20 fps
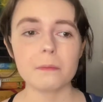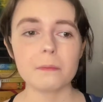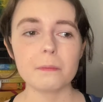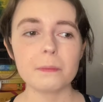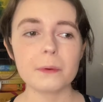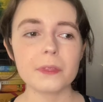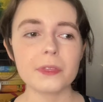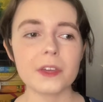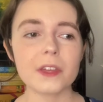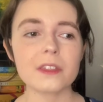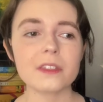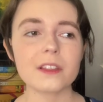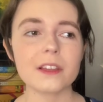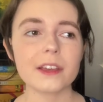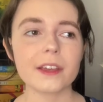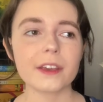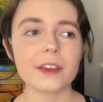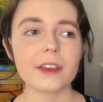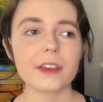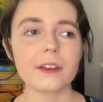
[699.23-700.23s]
But then
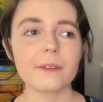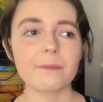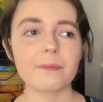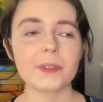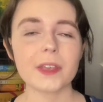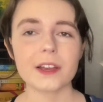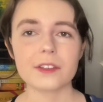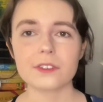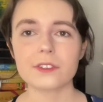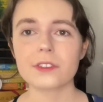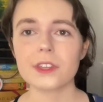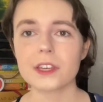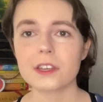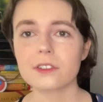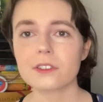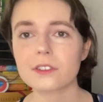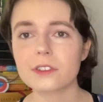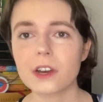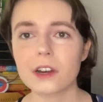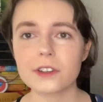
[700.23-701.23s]
like as
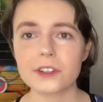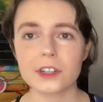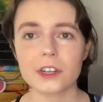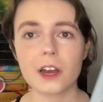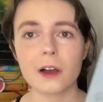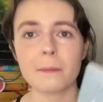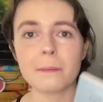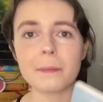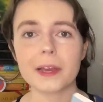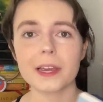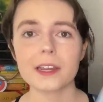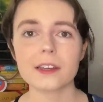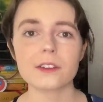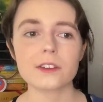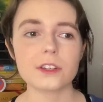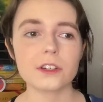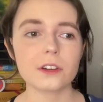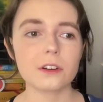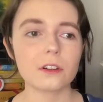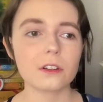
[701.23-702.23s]
things start to come back
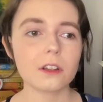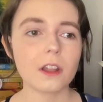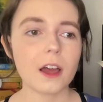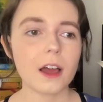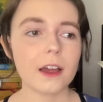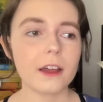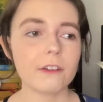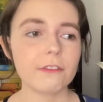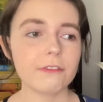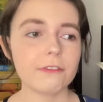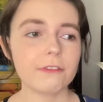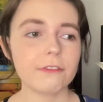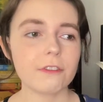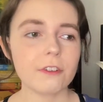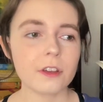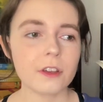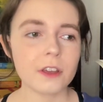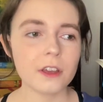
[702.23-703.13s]
into your life,